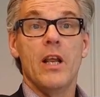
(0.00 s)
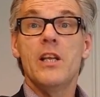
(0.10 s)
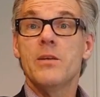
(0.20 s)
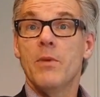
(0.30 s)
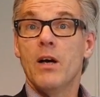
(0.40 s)
is
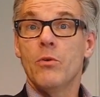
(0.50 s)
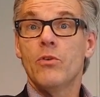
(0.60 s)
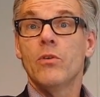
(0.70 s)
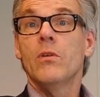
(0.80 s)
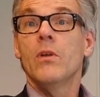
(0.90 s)
about
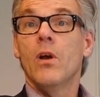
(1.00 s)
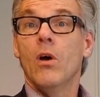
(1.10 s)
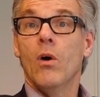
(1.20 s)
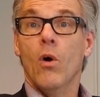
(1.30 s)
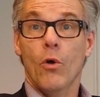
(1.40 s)

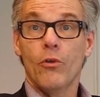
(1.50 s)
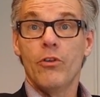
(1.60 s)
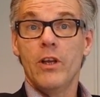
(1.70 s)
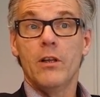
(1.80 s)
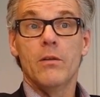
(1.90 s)

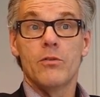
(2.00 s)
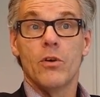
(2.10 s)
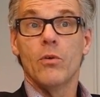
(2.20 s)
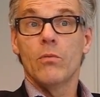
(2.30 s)
wholesale, so